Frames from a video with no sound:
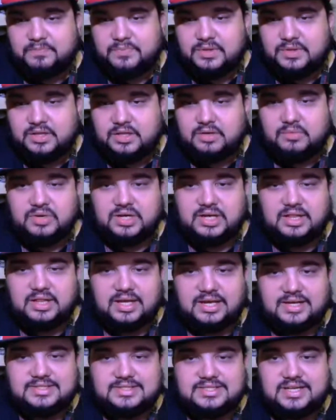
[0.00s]
Yeah, we got a
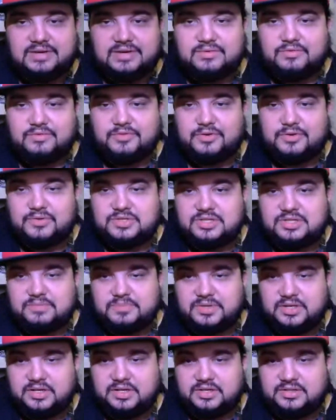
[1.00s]
lot of tech reviewers up in
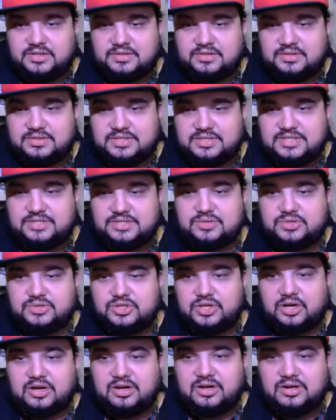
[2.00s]
here. Diesel
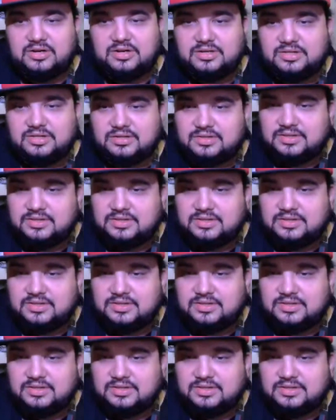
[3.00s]
Dog.